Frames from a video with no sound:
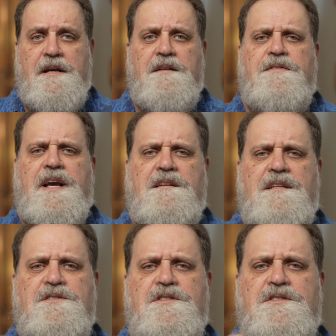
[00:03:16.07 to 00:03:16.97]
In fact,
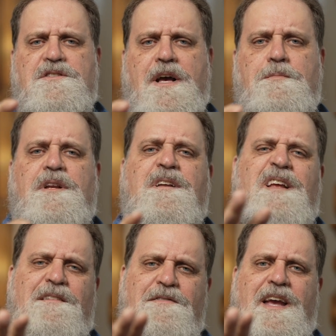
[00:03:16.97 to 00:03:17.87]
let's just stop it
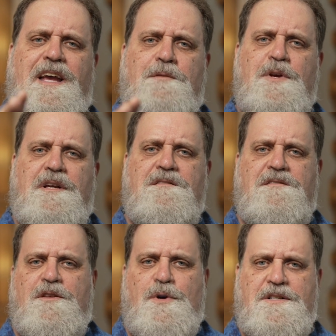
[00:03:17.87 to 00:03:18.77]
at f8
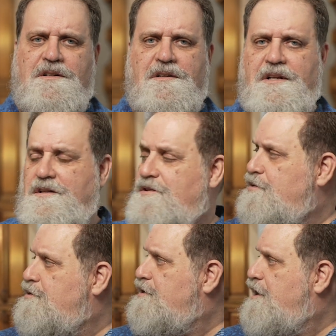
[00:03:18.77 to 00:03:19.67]
because otherwise it'll get a little
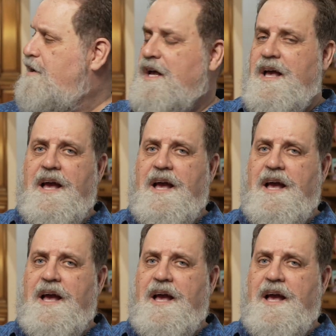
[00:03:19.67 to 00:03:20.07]
too dark.